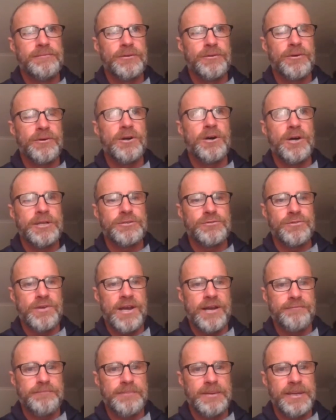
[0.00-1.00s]
or a high
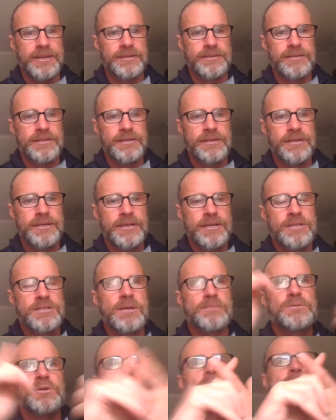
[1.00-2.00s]
draft pick.
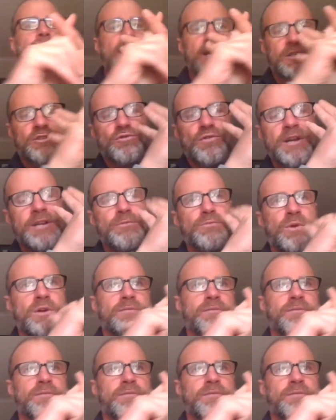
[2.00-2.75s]
So I'm talking about Trent